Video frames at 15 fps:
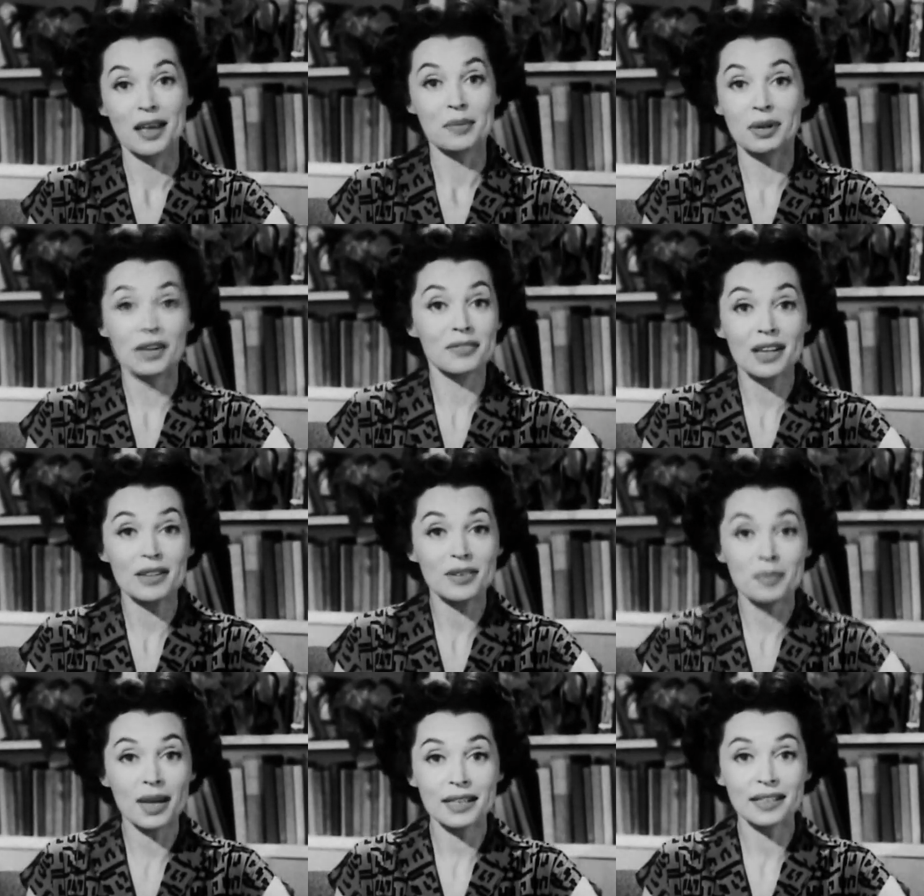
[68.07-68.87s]
But I've
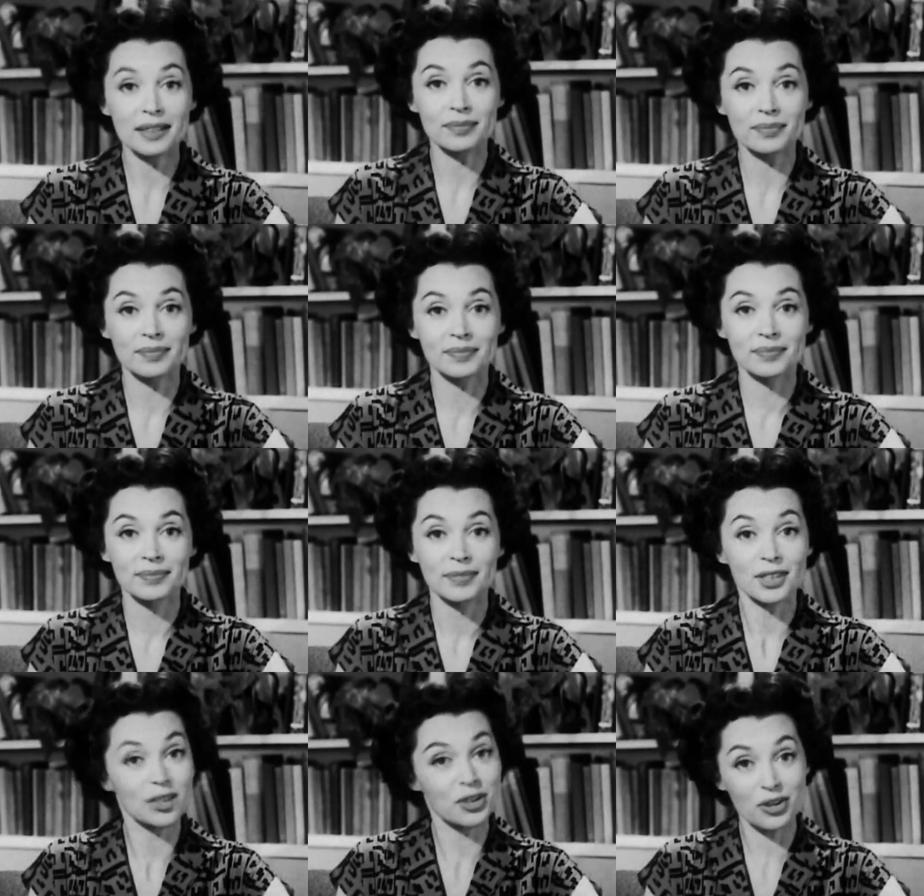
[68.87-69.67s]
never met him.
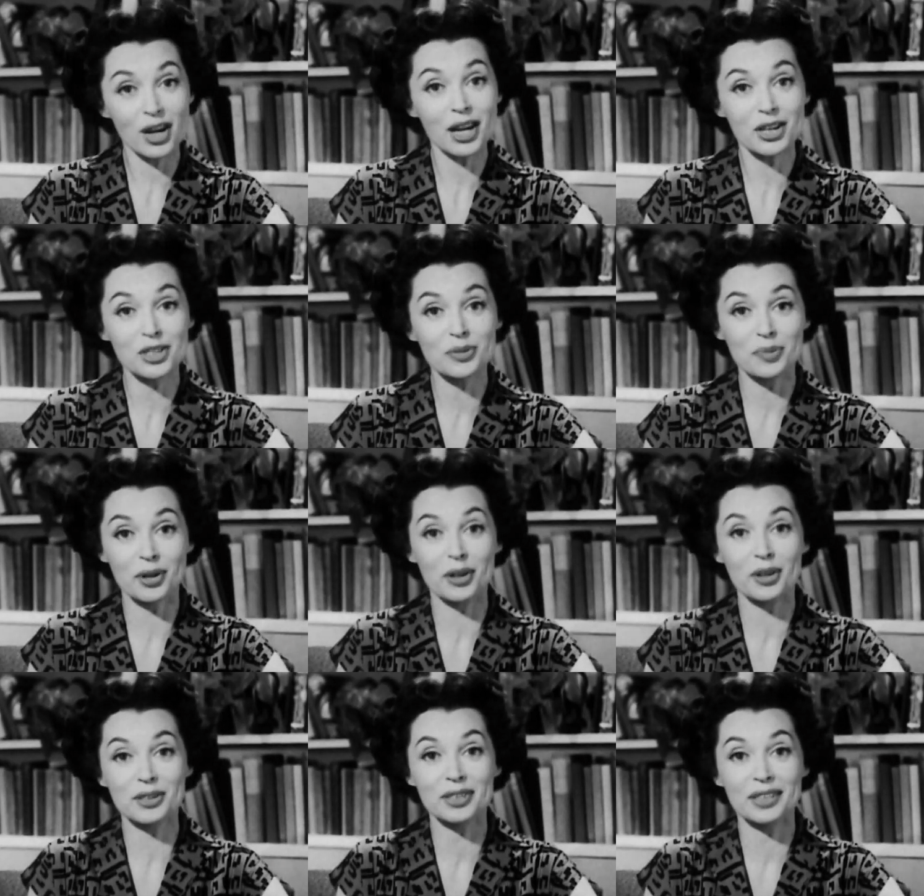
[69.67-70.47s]
It's strange
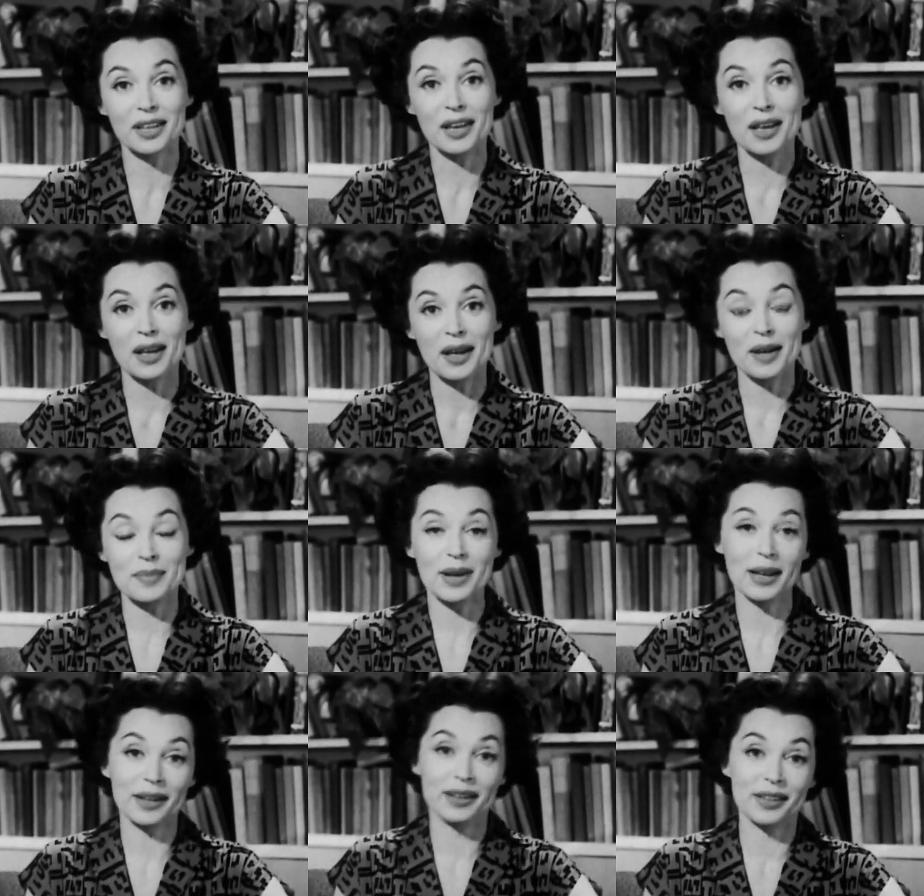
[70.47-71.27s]
because
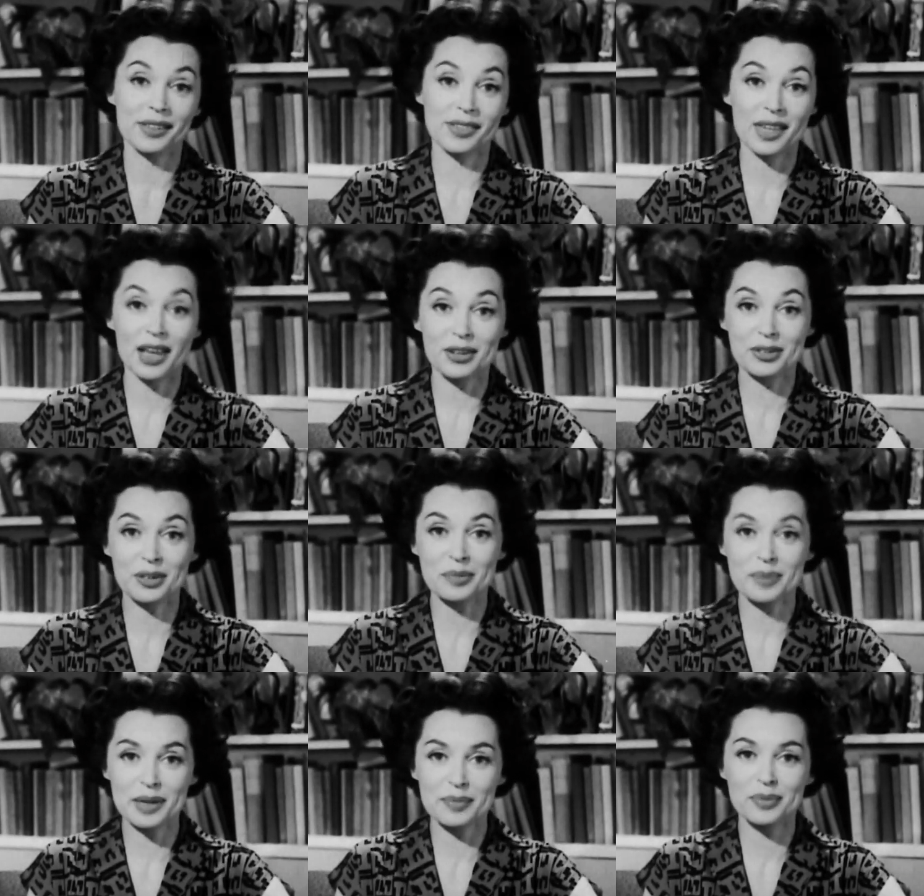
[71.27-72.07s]
among
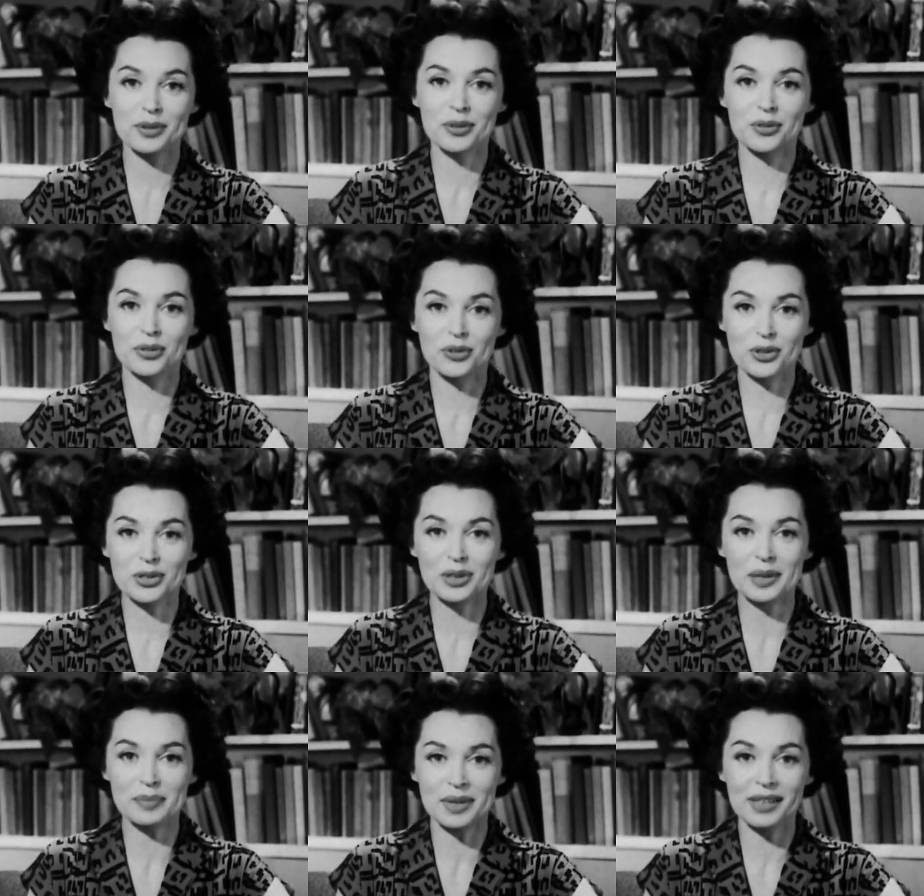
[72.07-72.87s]
theatrical people you
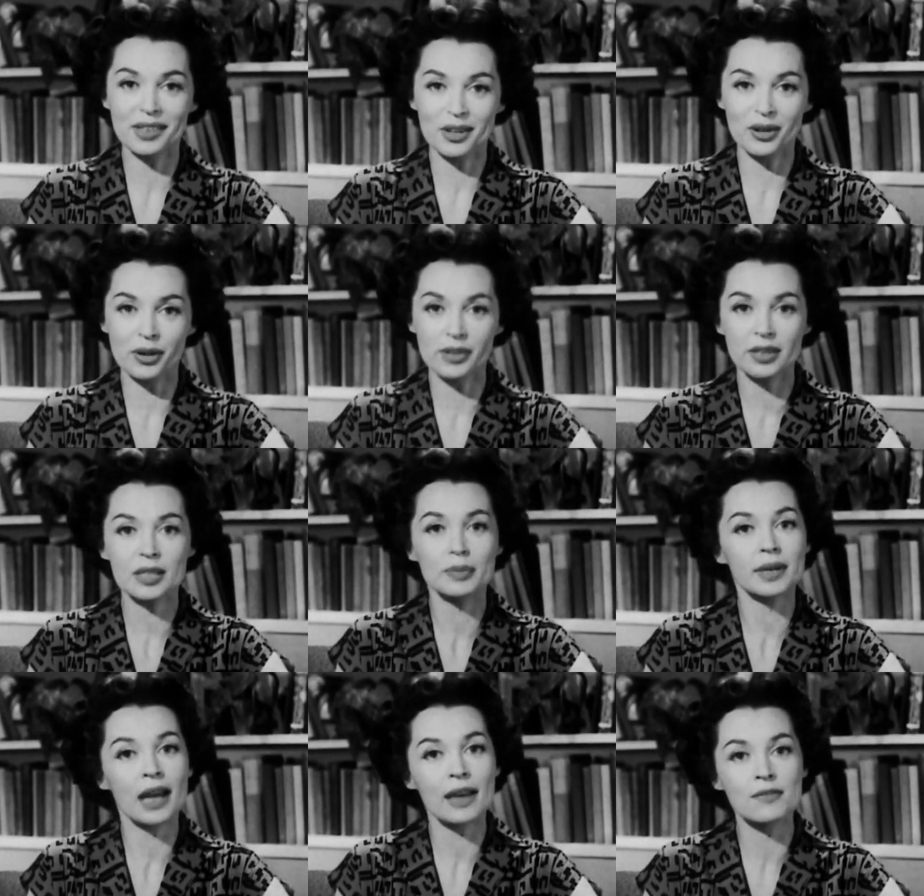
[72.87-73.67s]
usually meet the authors,
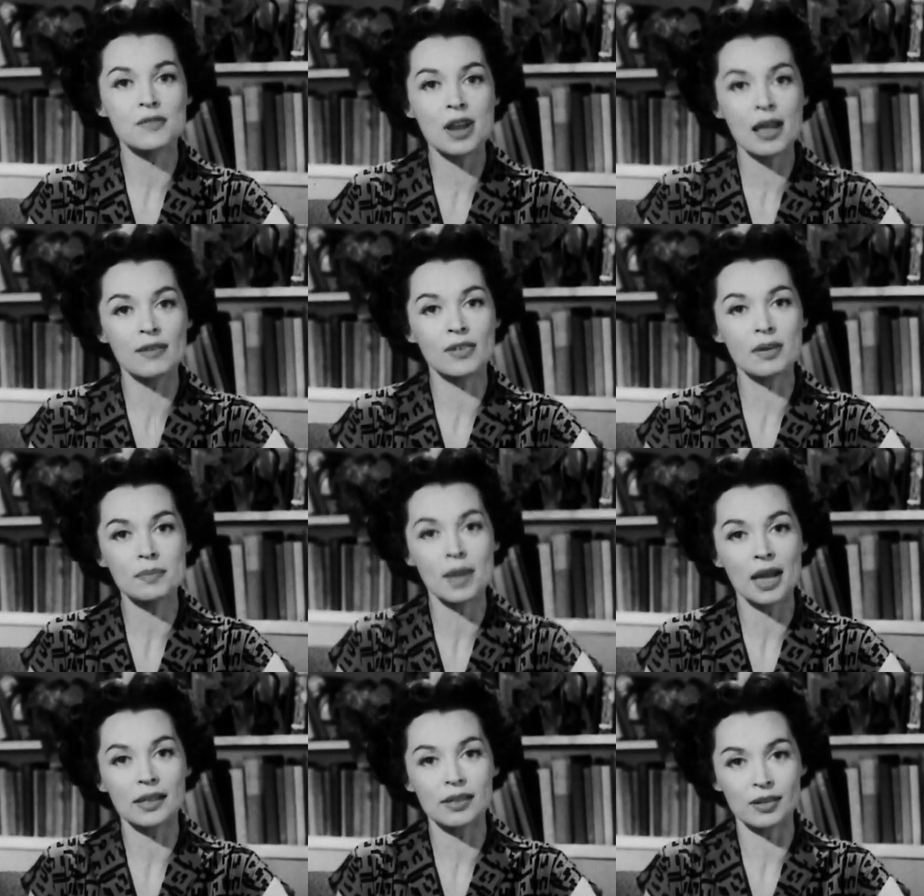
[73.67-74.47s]
but I've never
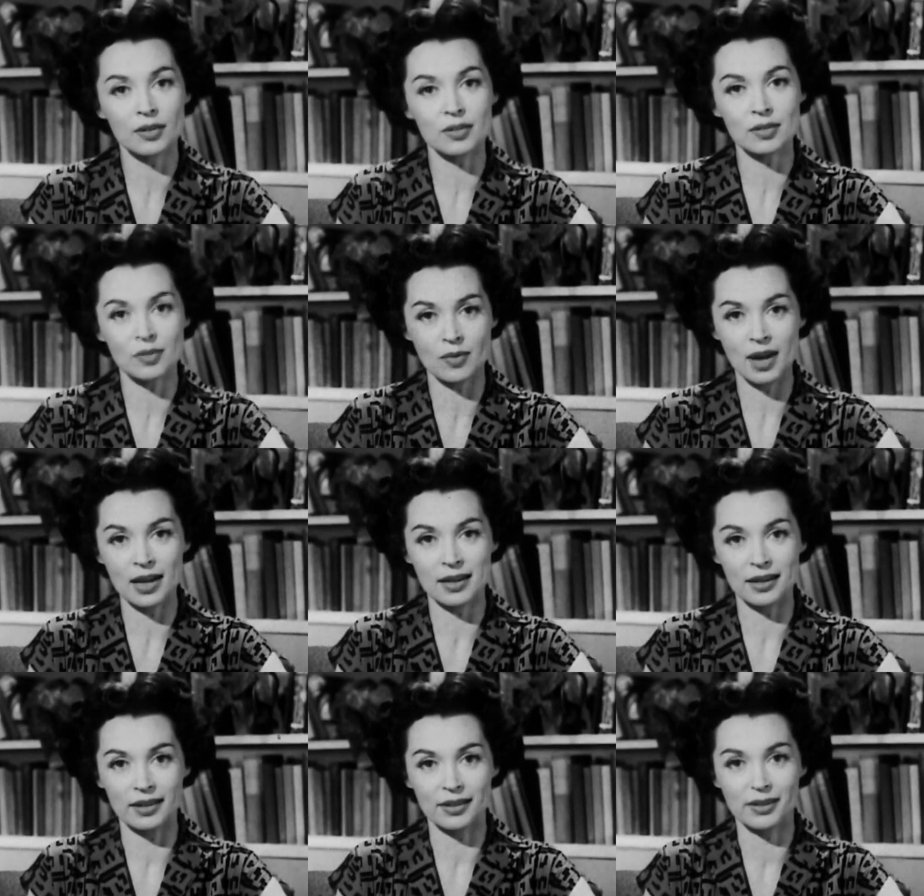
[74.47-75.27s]
met Thornton
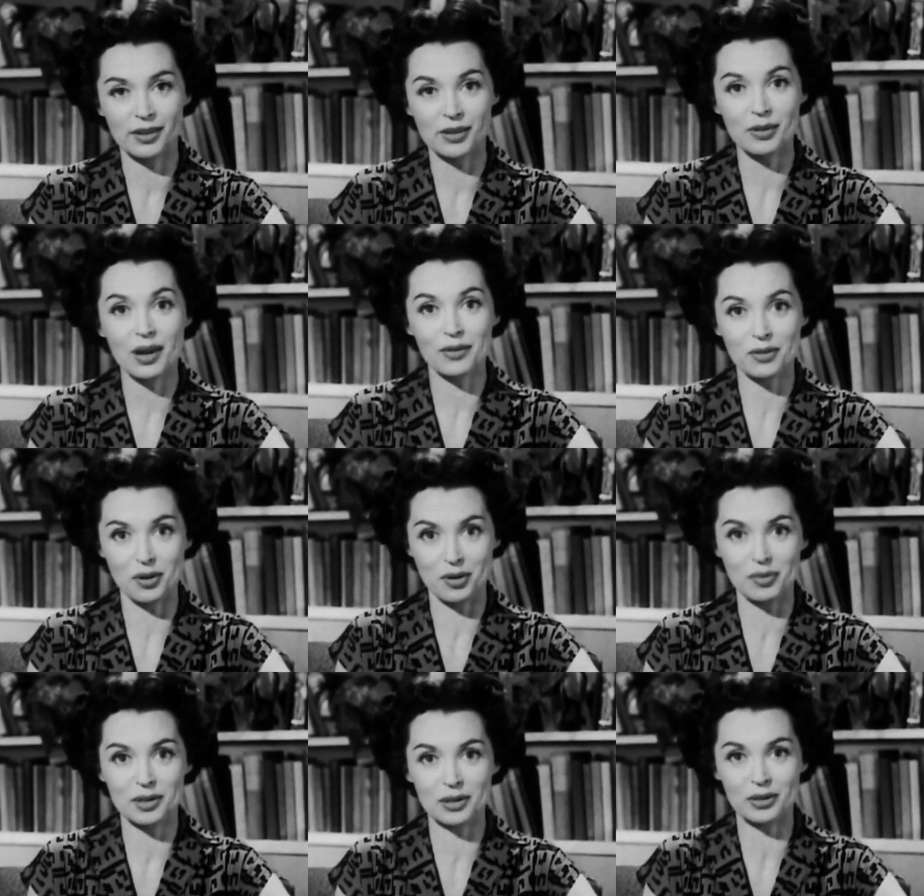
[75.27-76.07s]
Wilder, though I've
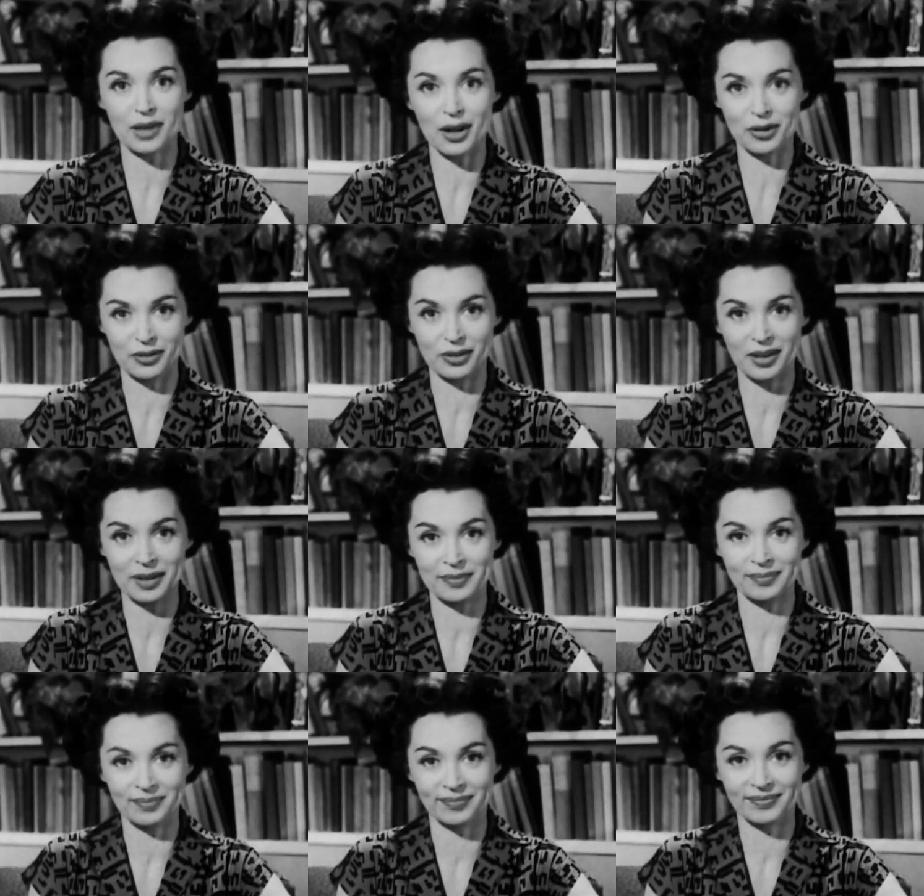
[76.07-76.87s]
always looked out for him.